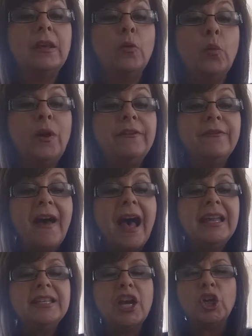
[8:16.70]
We
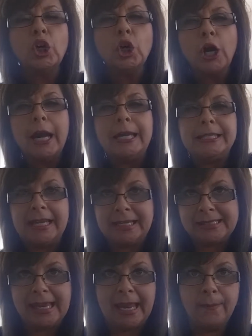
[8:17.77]
find a great
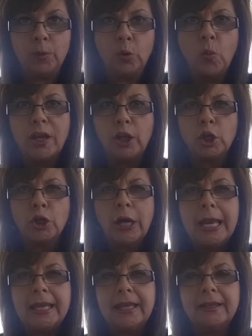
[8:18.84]
example. What a
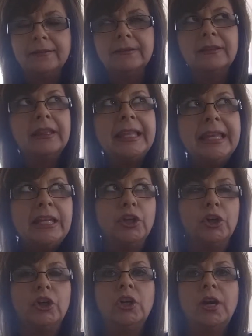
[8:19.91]
great
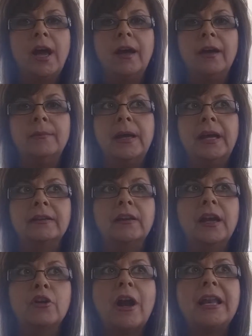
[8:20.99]
leader,
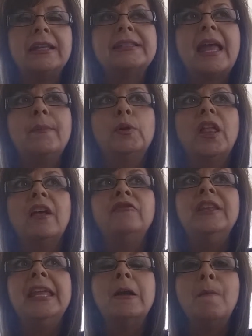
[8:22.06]
a great example of
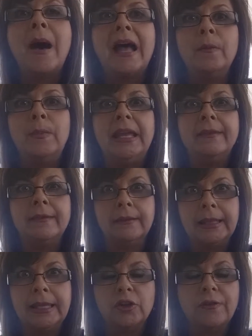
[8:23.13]
Nehemiah being the
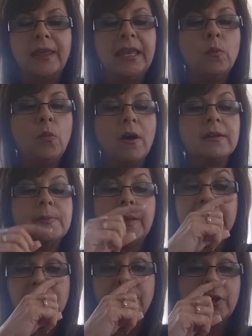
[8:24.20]
leader that he was.
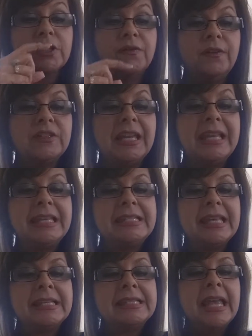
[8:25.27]
Because in verse 15 he
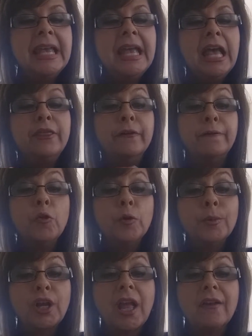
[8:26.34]
says, the
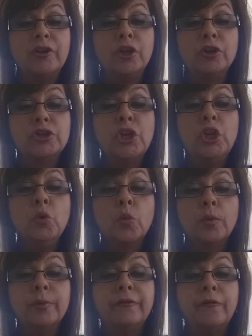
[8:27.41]
former governors who
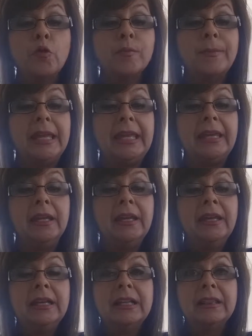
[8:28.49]
were before me
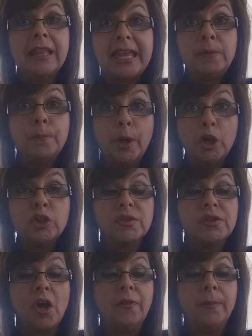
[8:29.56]
laid
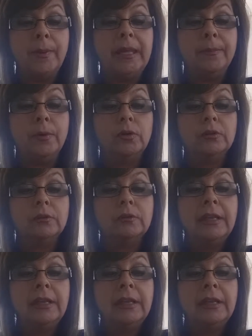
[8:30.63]
burdens on the people